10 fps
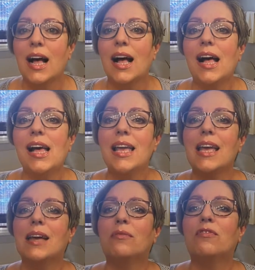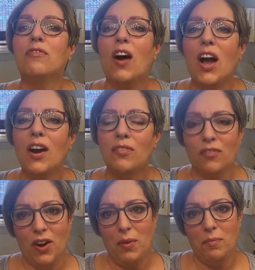I am far
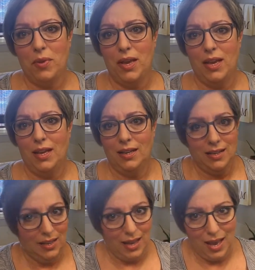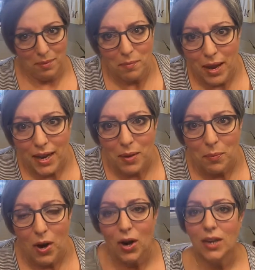from being a makeup
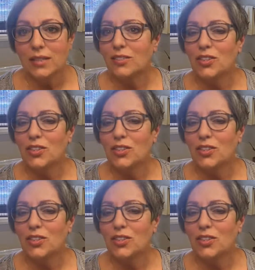artist.